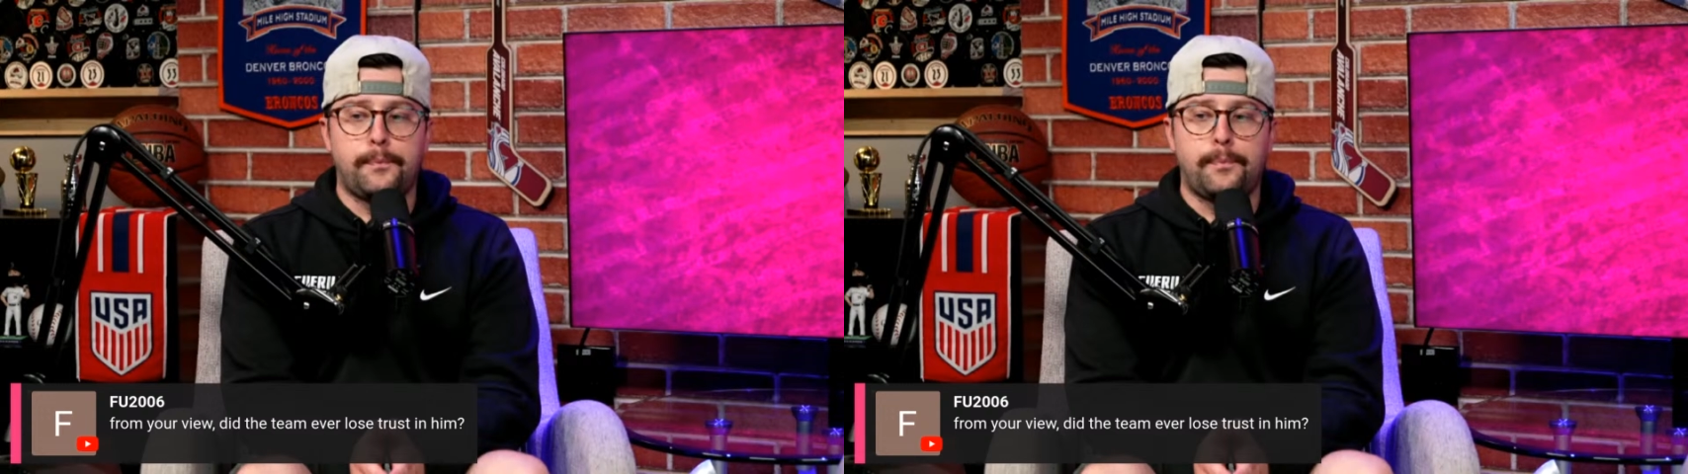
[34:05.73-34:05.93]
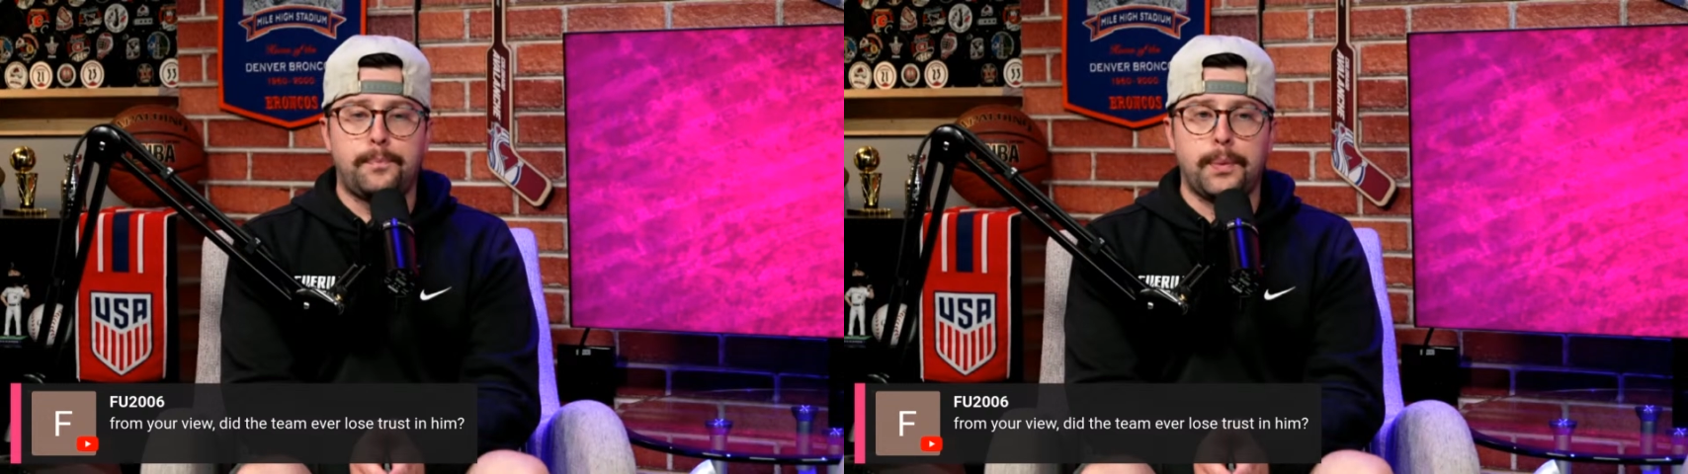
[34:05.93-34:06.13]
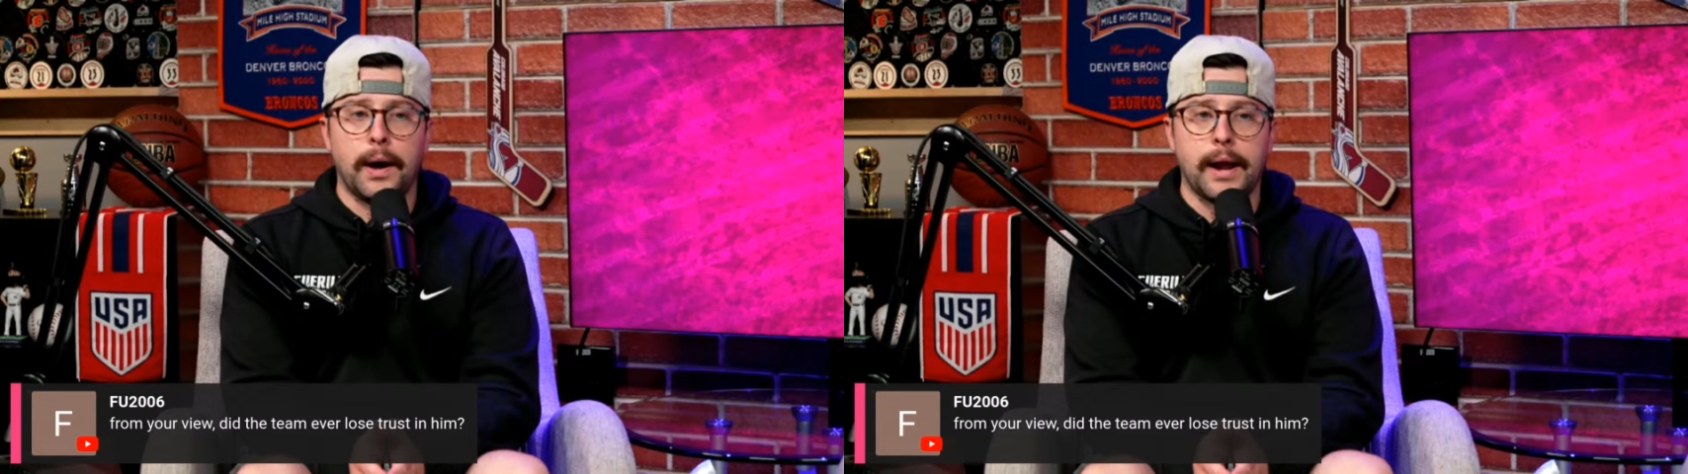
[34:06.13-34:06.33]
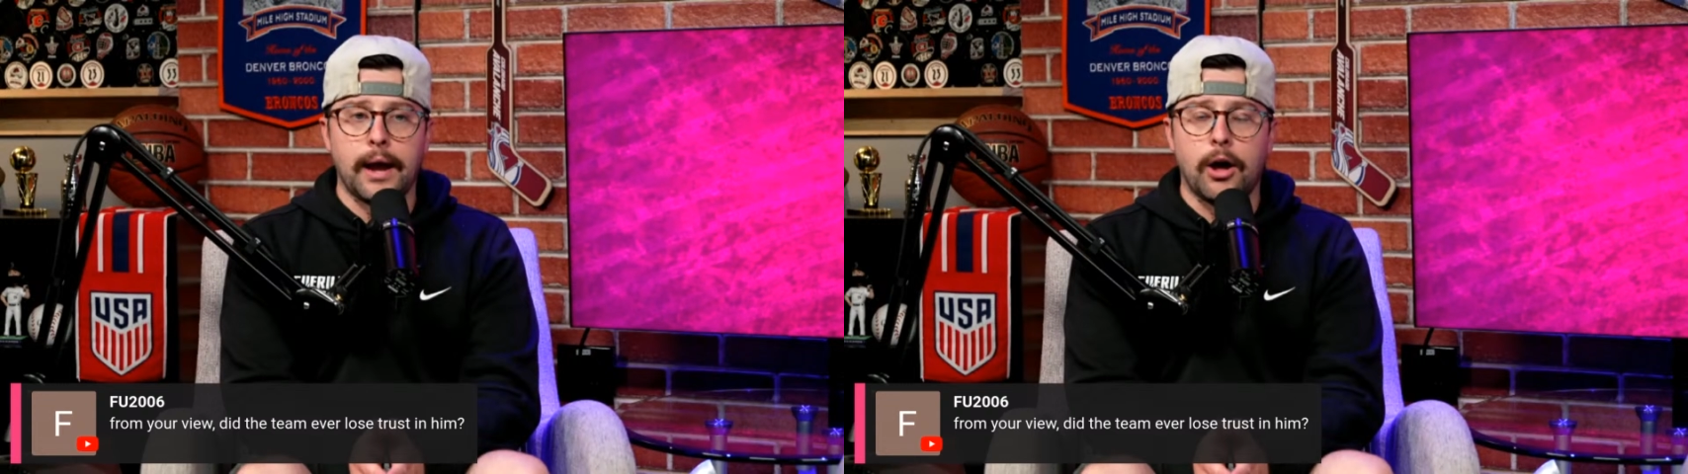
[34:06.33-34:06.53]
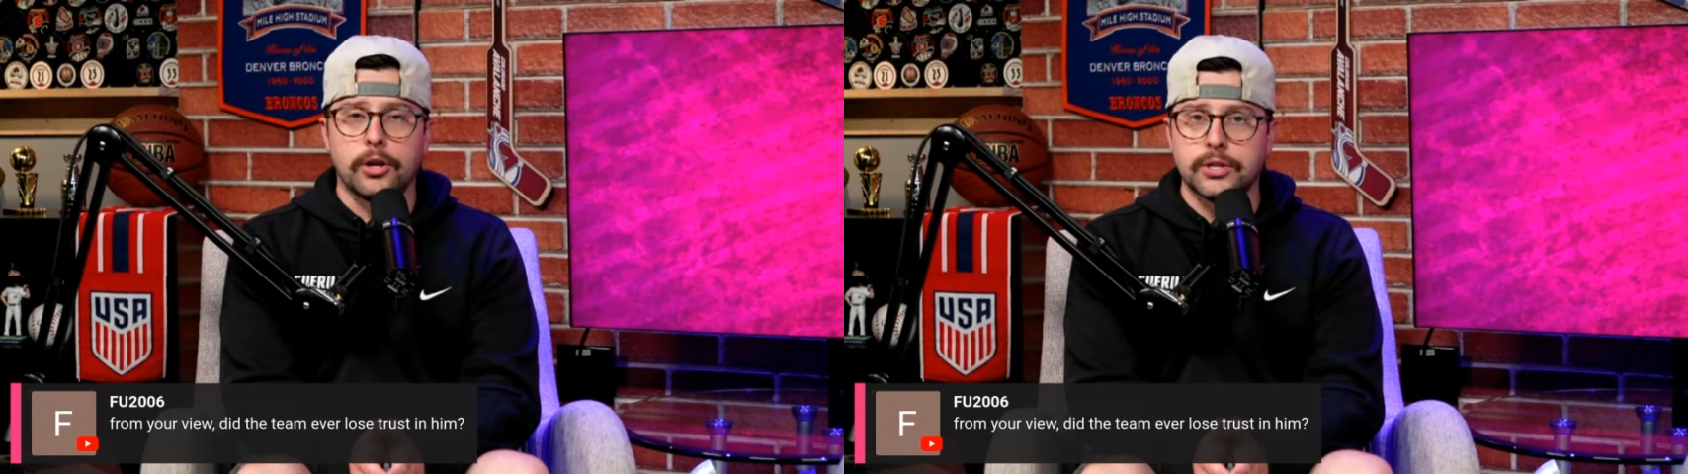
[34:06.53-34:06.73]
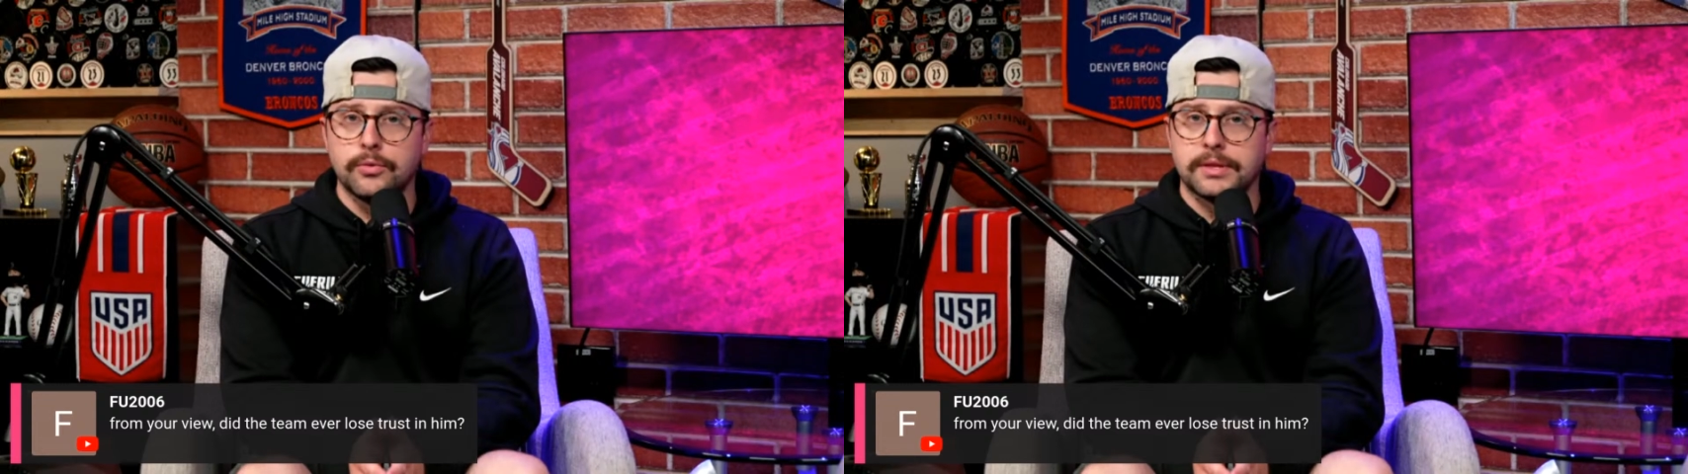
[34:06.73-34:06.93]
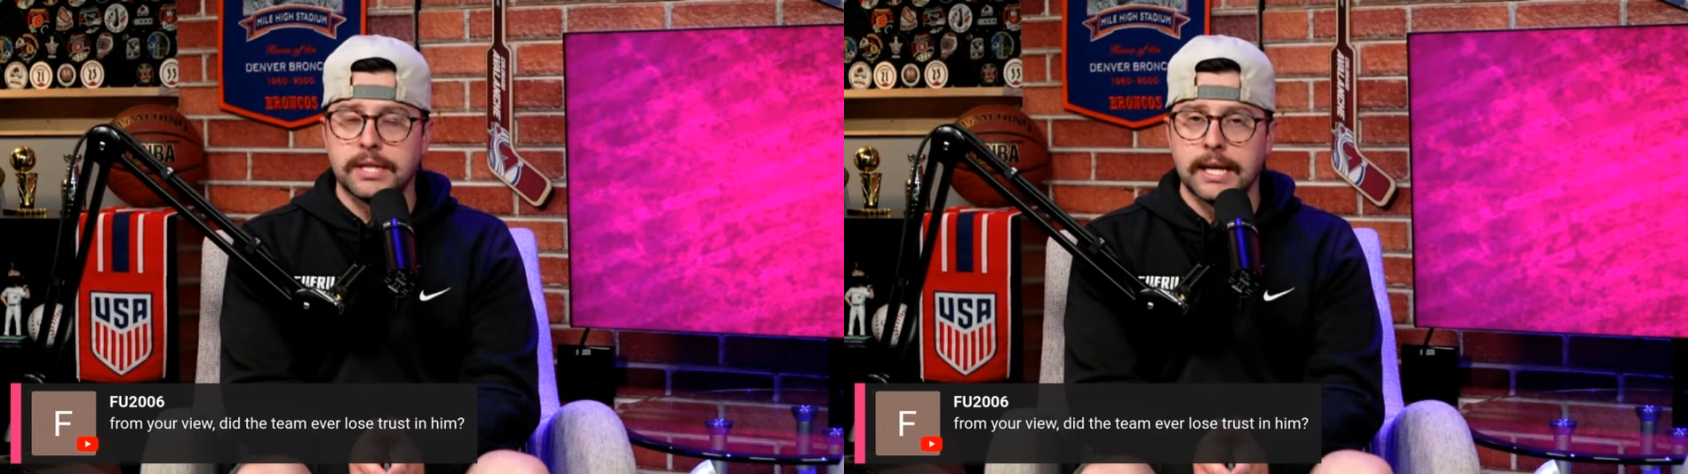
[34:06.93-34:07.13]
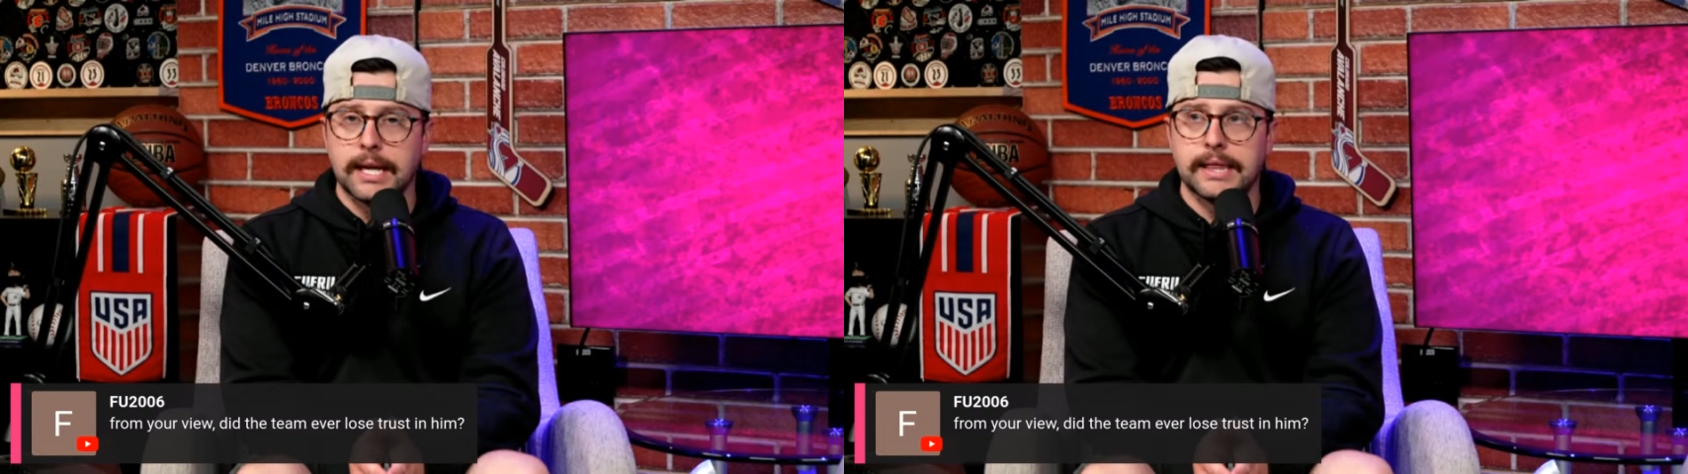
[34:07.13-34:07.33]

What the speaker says: But I also think